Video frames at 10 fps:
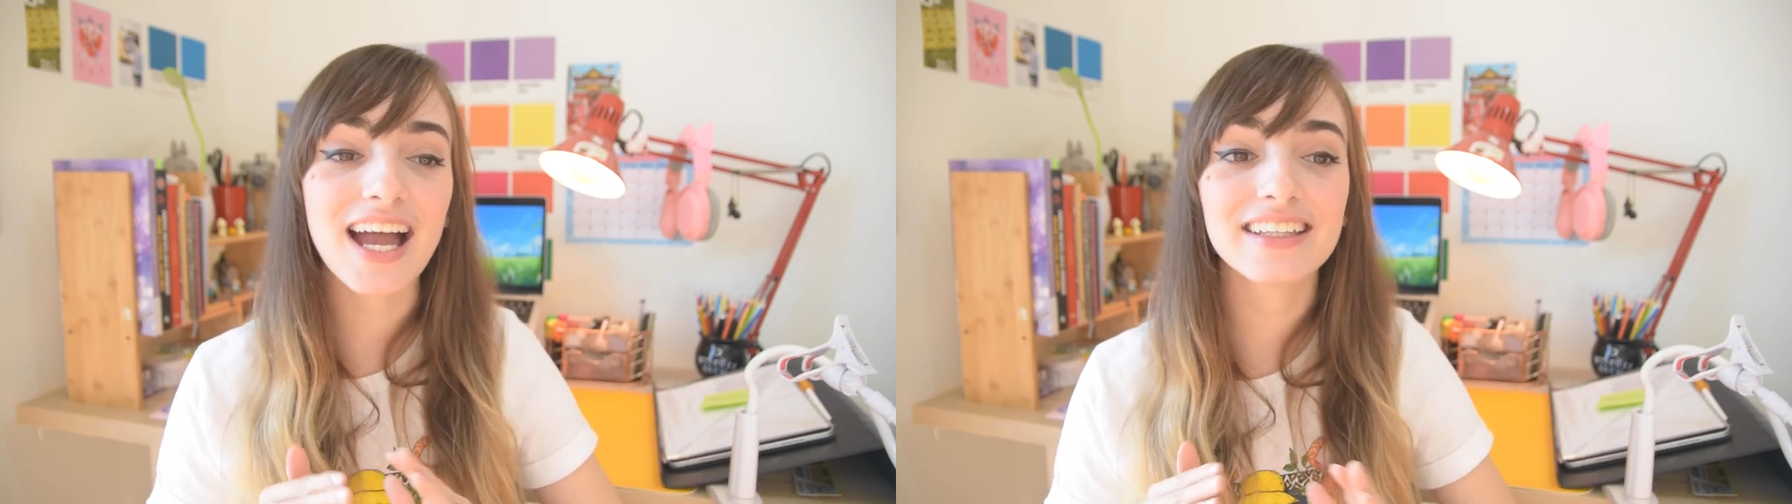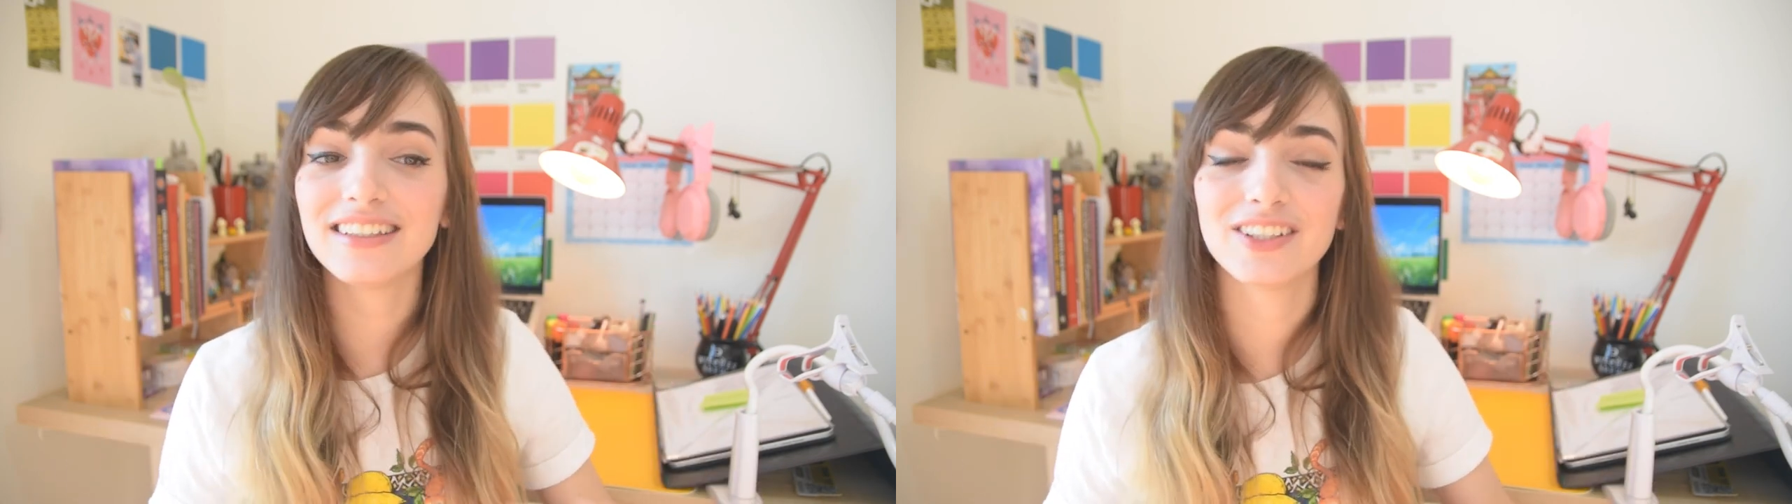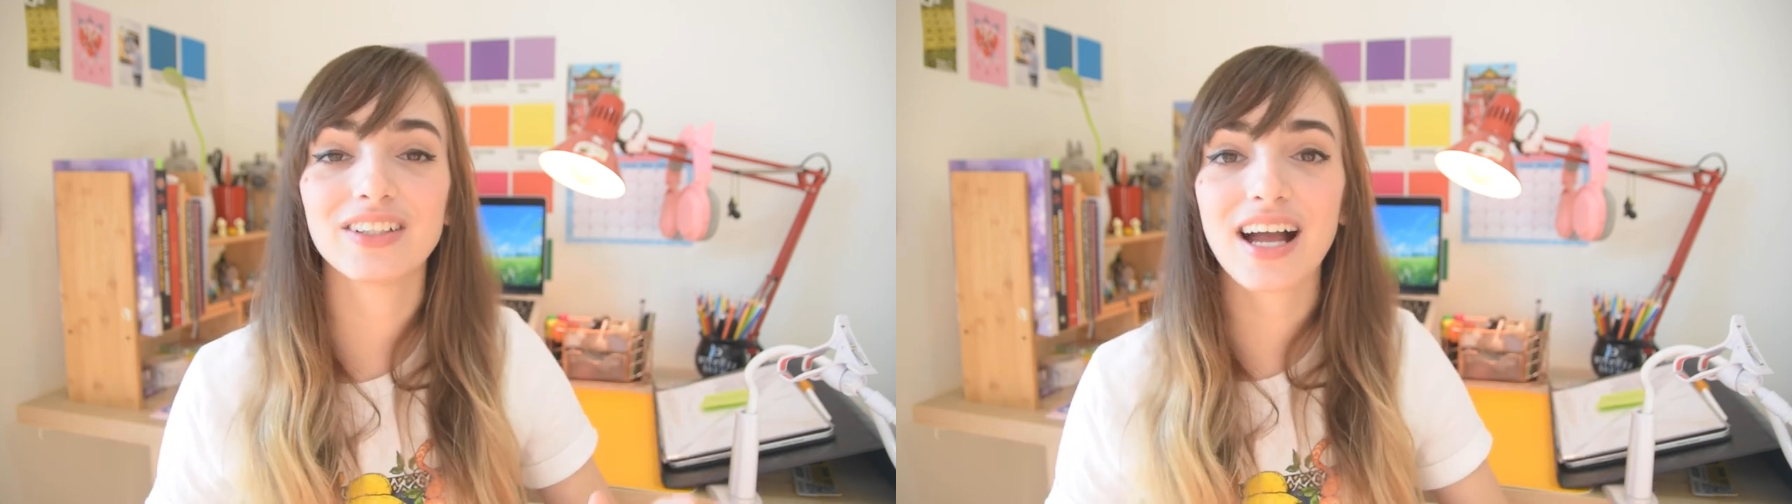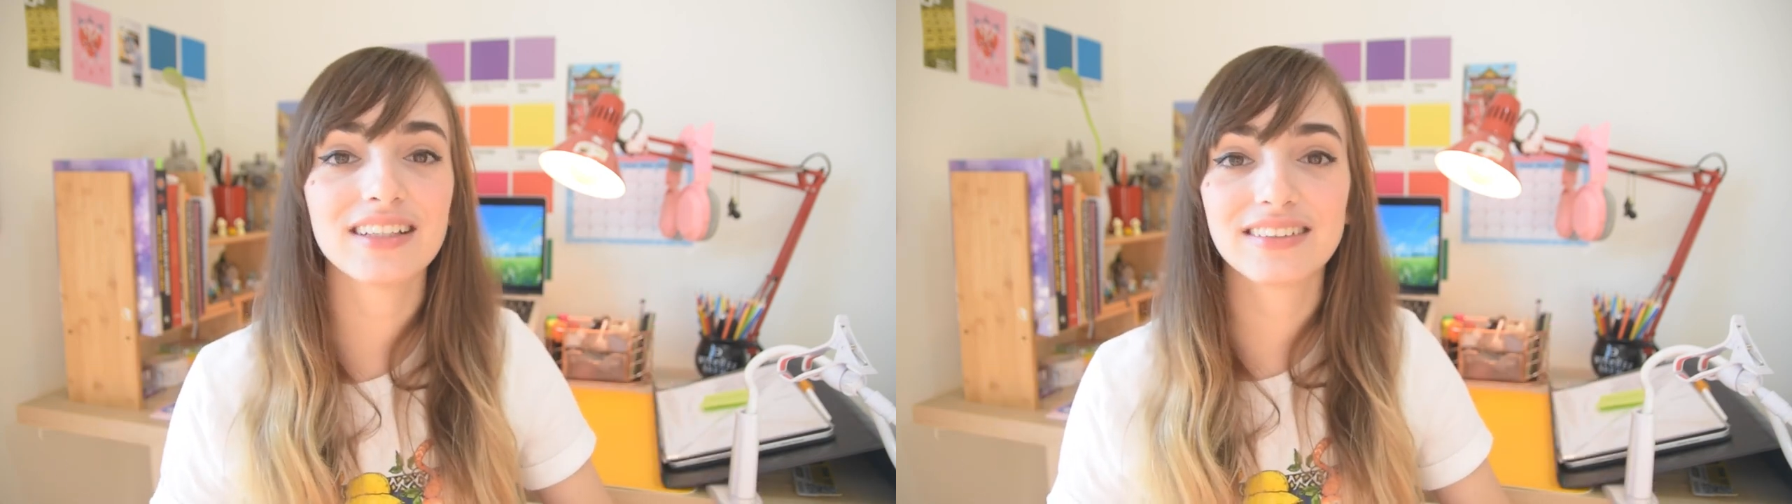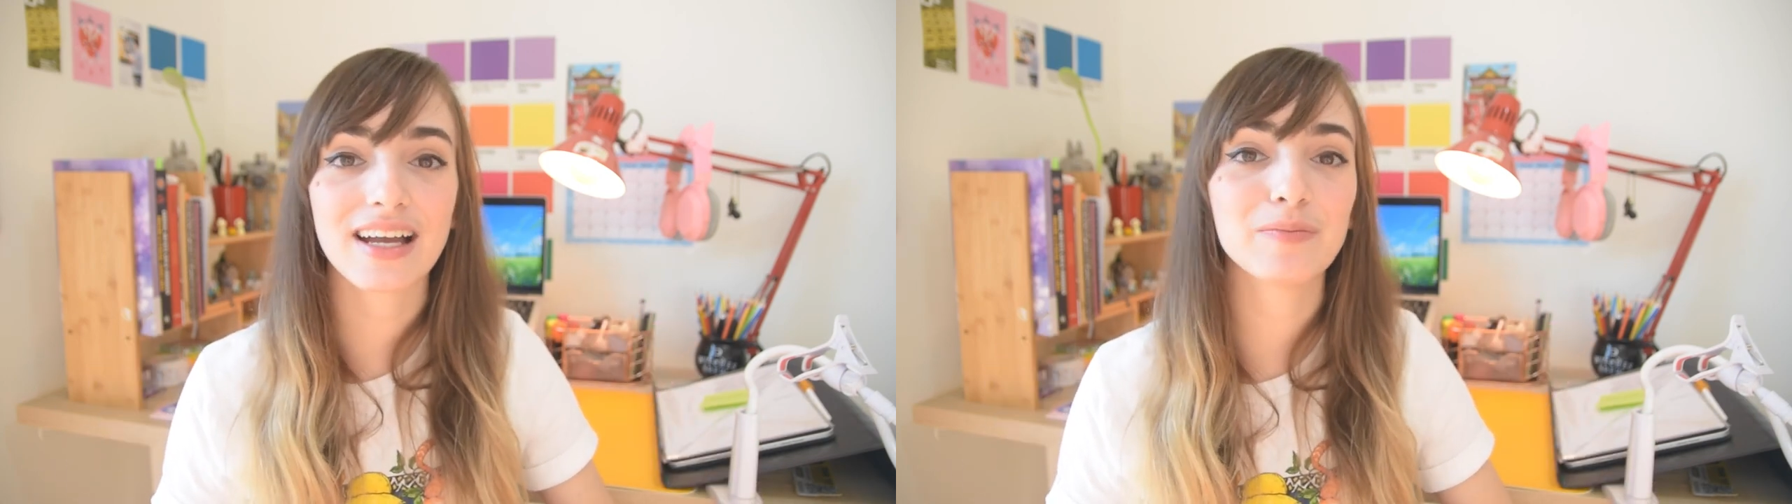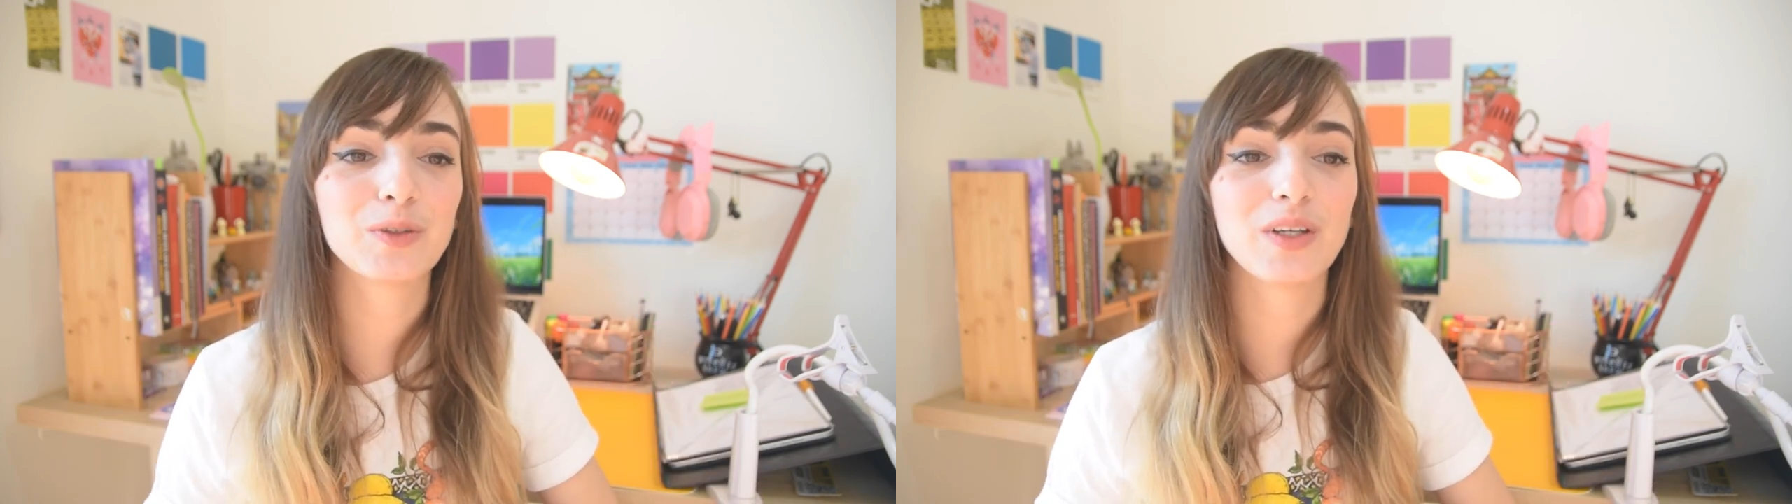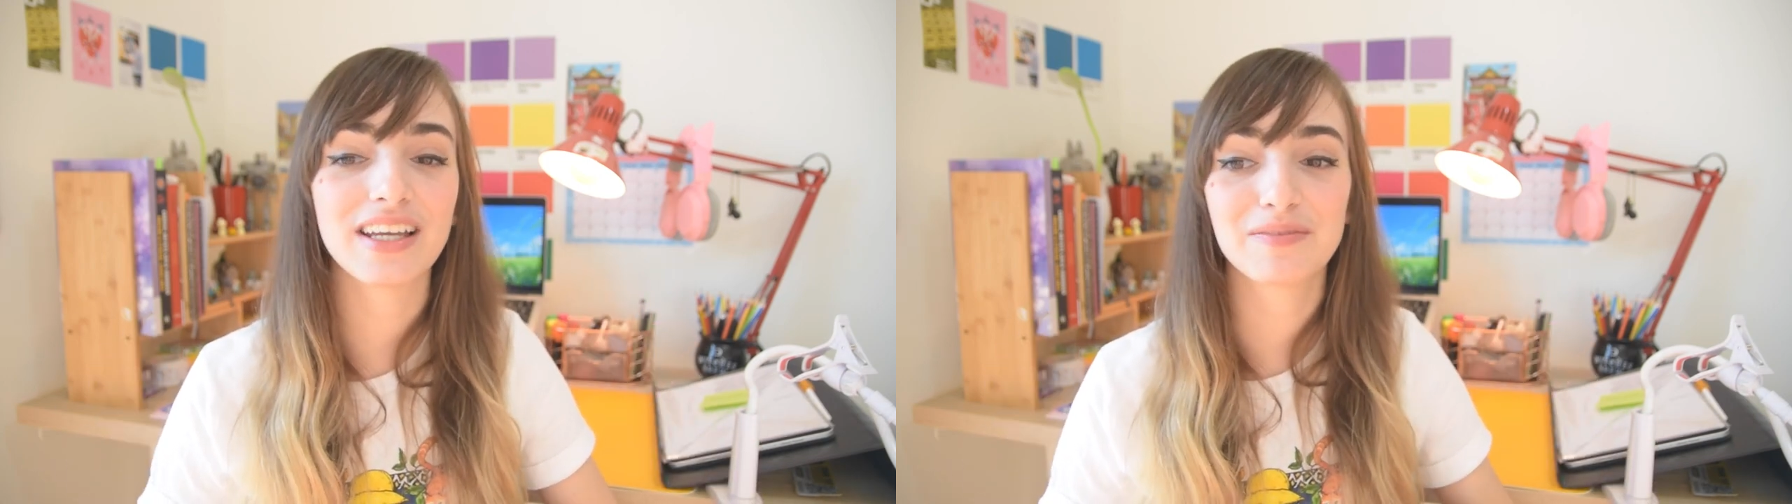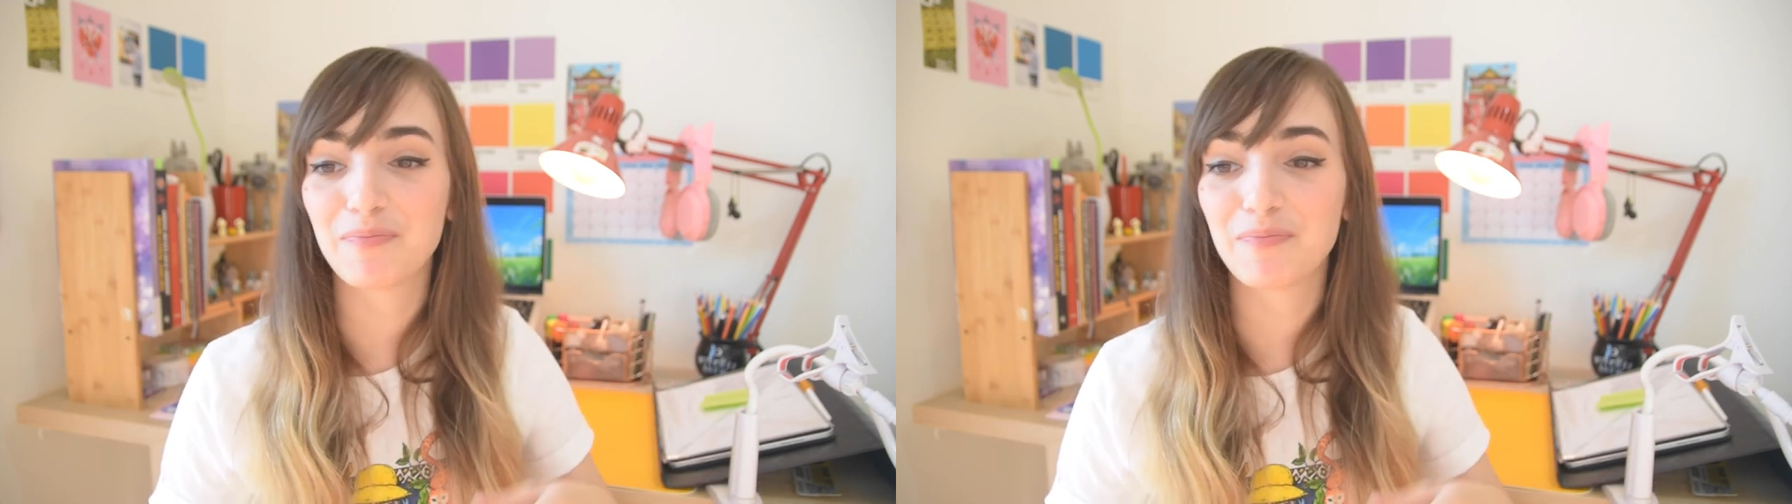I did not have time to like